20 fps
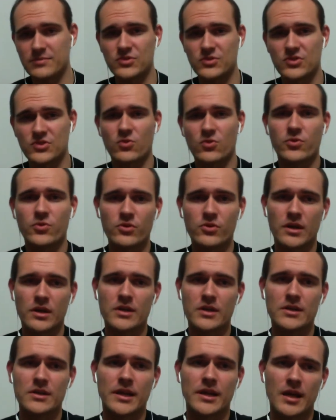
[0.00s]
so you can
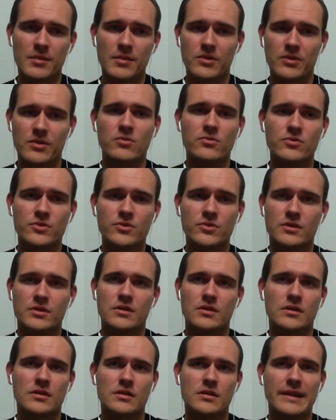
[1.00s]
actually upload
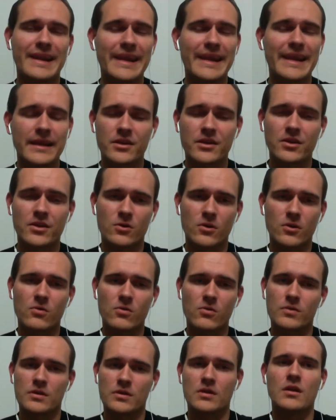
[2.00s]
and link your
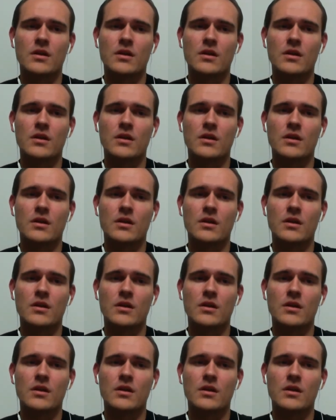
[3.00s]
own